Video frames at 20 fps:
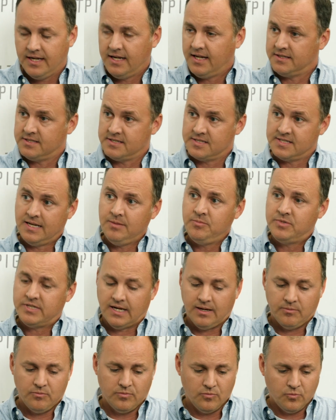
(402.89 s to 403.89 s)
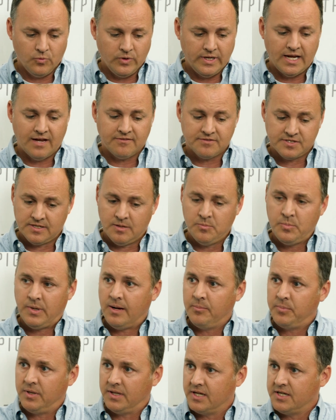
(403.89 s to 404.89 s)
At the same time, we have some
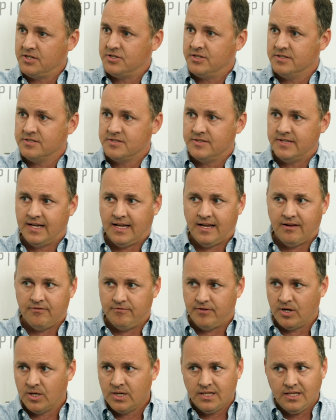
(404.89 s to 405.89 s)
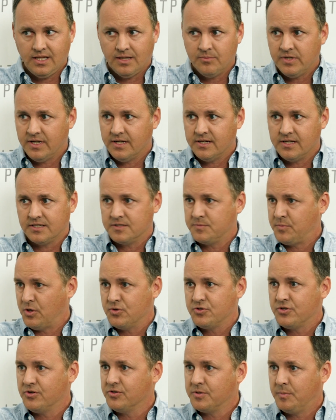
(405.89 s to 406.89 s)
populations that have very limited
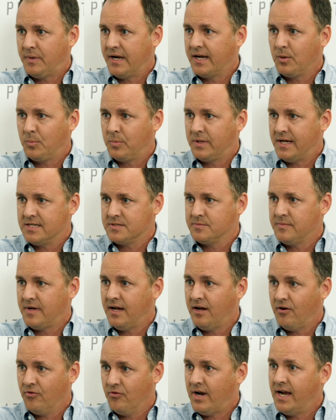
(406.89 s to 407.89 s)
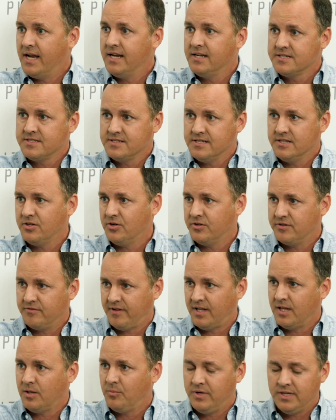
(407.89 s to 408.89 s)
exposure to Mycoplasma hyorhinis in their
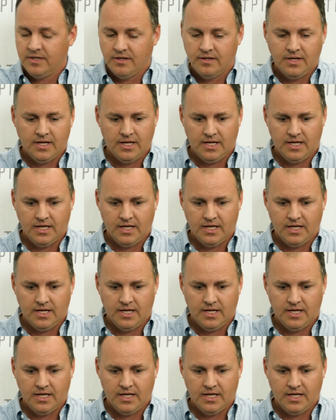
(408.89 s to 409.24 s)
development,